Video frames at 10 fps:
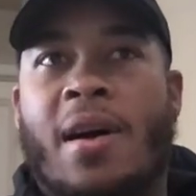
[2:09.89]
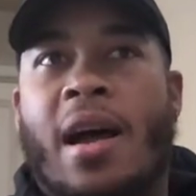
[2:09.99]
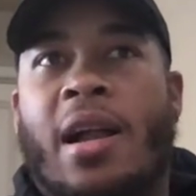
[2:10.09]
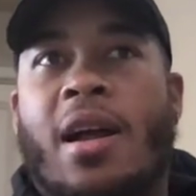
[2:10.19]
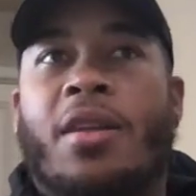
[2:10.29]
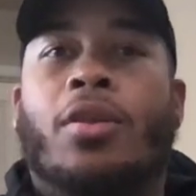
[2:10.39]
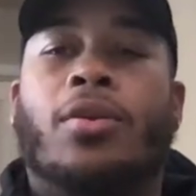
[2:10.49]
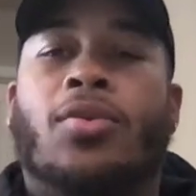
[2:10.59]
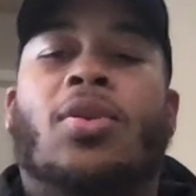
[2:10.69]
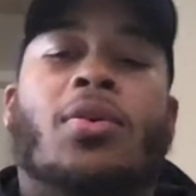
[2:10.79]
I kind of
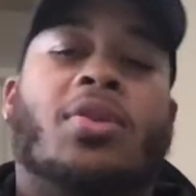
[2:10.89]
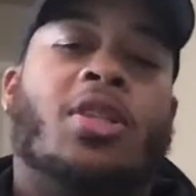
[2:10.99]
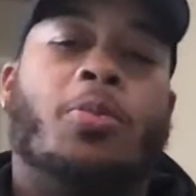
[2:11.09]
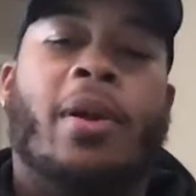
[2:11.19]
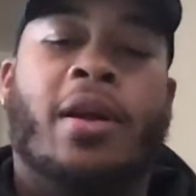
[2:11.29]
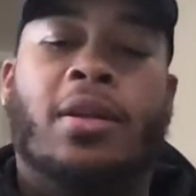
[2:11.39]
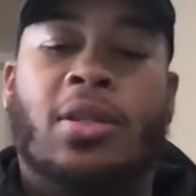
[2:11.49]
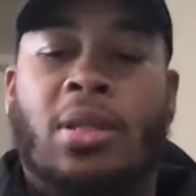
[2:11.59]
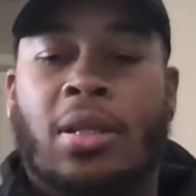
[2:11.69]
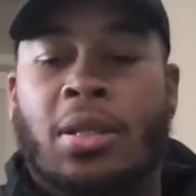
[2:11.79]
use those
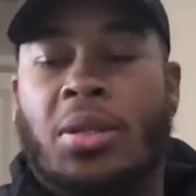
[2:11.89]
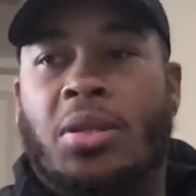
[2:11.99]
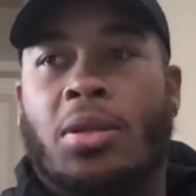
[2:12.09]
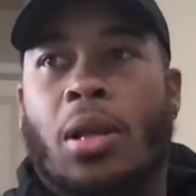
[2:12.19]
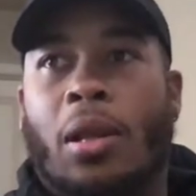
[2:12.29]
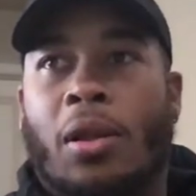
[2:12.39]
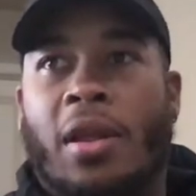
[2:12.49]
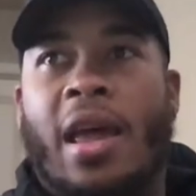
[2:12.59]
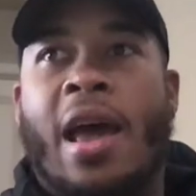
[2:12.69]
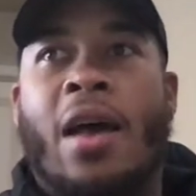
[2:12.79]
experiences to look
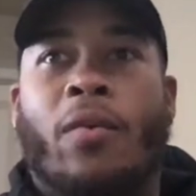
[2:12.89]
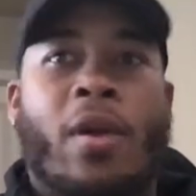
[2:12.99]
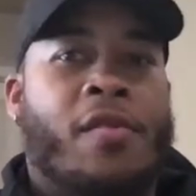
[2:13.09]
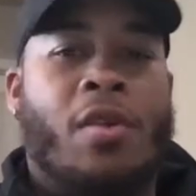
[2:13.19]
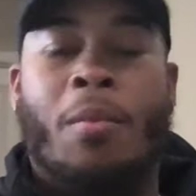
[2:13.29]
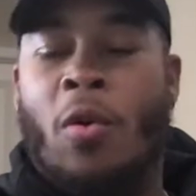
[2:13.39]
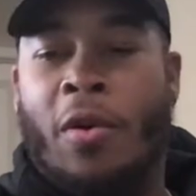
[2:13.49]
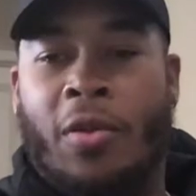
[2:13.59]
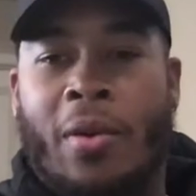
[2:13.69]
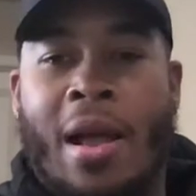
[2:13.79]
at whatever I'm
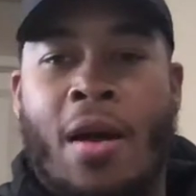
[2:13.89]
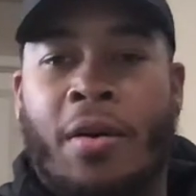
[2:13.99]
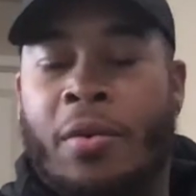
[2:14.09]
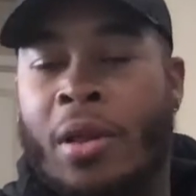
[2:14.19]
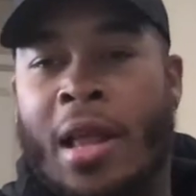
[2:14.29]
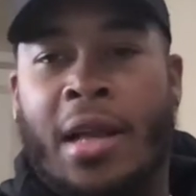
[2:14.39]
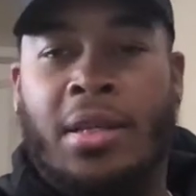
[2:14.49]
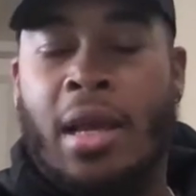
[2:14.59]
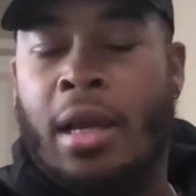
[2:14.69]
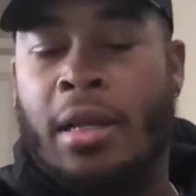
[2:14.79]
going through now and realize,
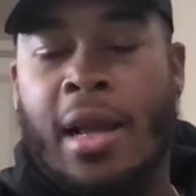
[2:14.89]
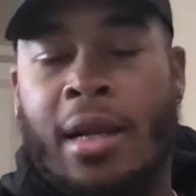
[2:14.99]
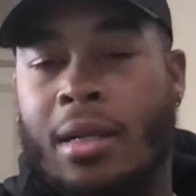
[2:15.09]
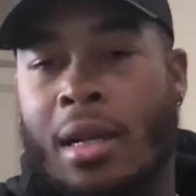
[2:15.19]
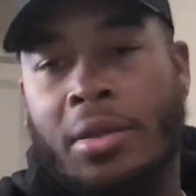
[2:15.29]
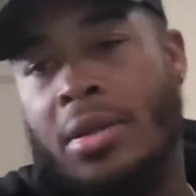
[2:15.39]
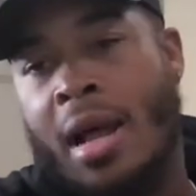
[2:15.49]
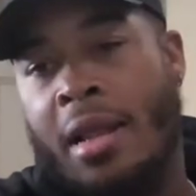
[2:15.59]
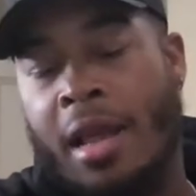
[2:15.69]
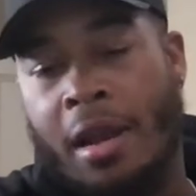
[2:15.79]
hey, that's
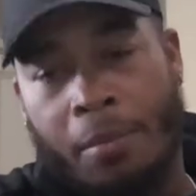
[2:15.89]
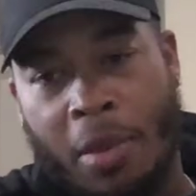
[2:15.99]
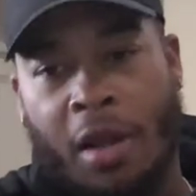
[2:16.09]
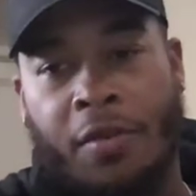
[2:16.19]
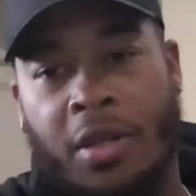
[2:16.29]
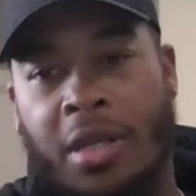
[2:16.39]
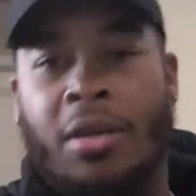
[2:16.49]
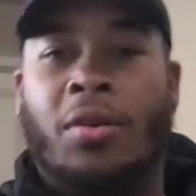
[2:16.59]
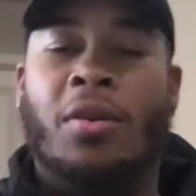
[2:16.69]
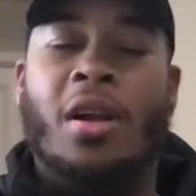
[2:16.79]
not that big of a
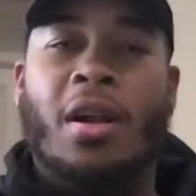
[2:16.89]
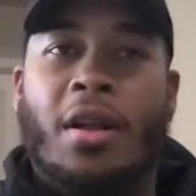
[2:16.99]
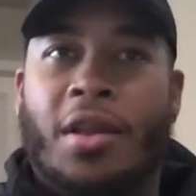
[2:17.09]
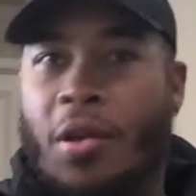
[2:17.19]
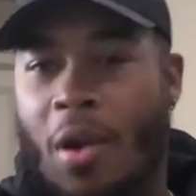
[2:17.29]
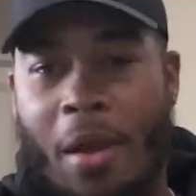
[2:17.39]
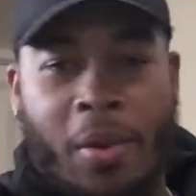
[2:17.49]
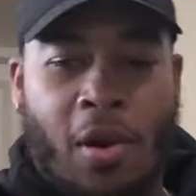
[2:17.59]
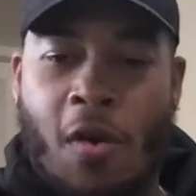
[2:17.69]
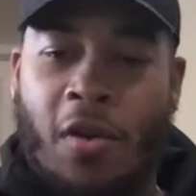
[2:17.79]
deal. You're able
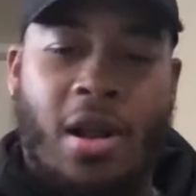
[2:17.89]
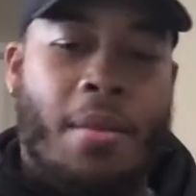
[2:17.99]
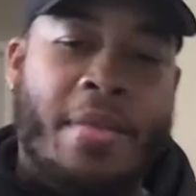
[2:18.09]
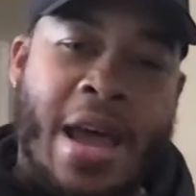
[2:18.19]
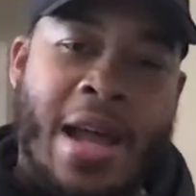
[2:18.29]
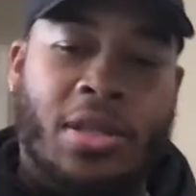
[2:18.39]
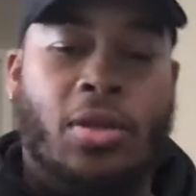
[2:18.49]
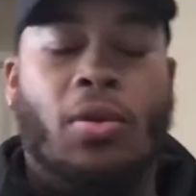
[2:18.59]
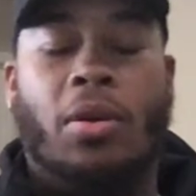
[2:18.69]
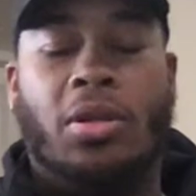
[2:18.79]
to overcome that, so
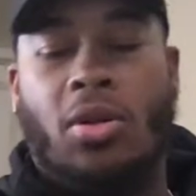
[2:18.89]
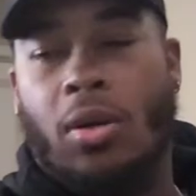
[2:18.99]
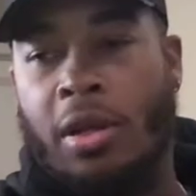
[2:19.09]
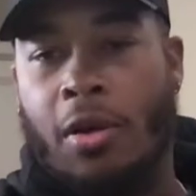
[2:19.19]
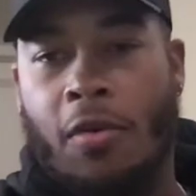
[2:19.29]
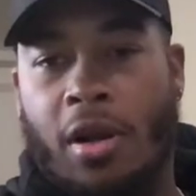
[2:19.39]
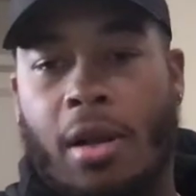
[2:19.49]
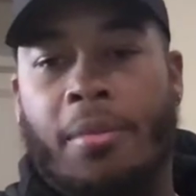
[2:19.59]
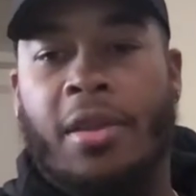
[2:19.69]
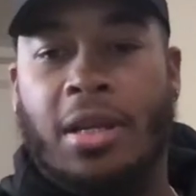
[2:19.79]
you can certainly
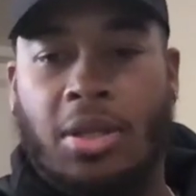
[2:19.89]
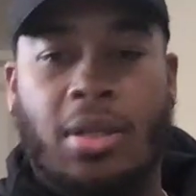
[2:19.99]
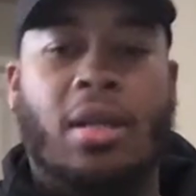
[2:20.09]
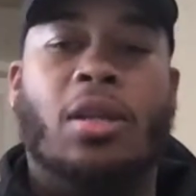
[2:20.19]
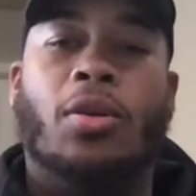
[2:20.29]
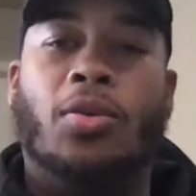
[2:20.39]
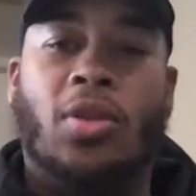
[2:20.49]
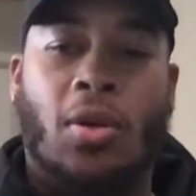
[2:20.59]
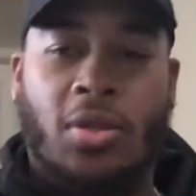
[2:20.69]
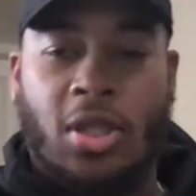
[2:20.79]
overcome this, and then use
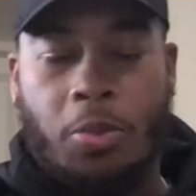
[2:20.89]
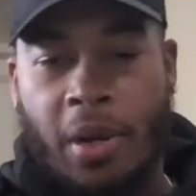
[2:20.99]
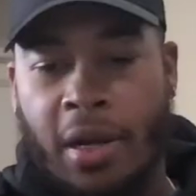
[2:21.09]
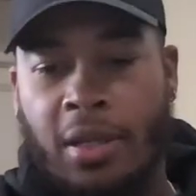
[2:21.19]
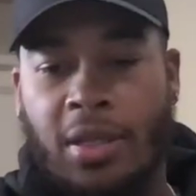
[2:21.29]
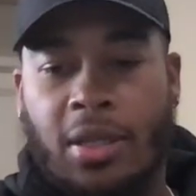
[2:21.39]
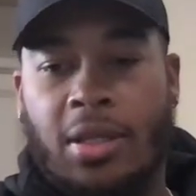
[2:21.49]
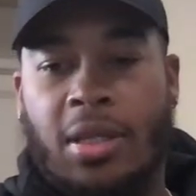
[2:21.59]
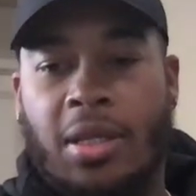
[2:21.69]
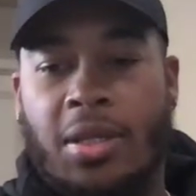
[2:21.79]
those
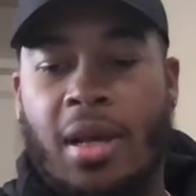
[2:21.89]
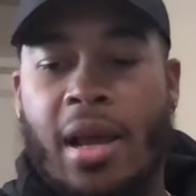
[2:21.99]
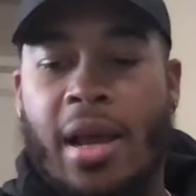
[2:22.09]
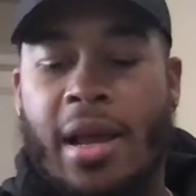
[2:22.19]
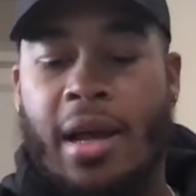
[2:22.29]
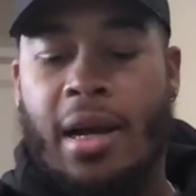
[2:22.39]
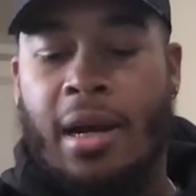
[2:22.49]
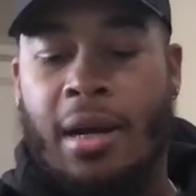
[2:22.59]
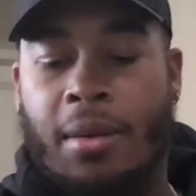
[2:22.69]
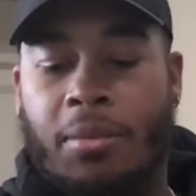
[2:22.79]
experiences as
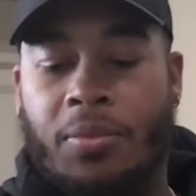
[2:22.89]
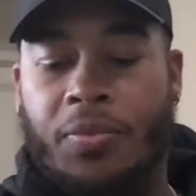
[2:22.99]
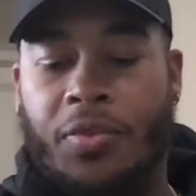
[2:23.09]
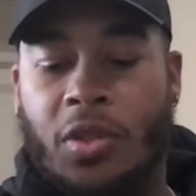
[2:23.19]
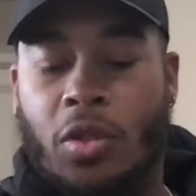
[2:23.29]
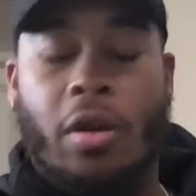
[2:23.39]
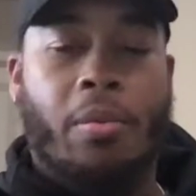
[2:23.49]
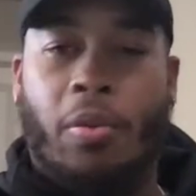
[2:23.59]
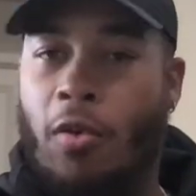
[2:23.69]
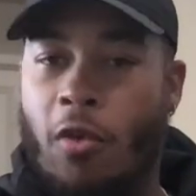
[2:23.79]
to
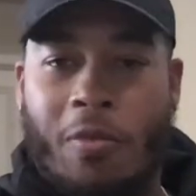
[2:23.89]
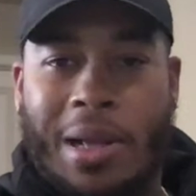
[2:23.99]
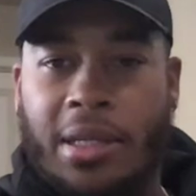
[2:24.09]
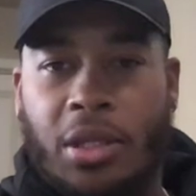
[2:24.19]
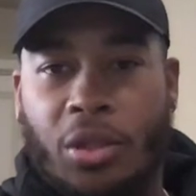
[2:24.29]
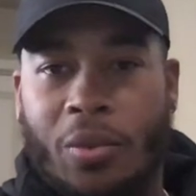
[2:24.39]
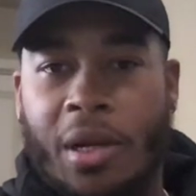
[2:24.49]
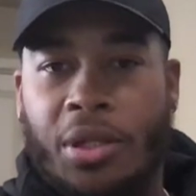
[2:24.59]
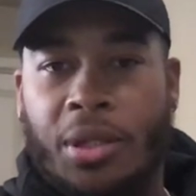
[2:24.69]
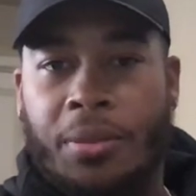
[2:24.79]
improve my
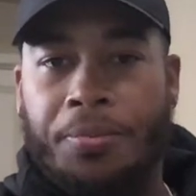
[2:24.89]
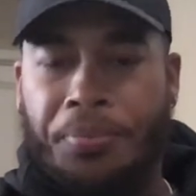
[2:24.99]
situation.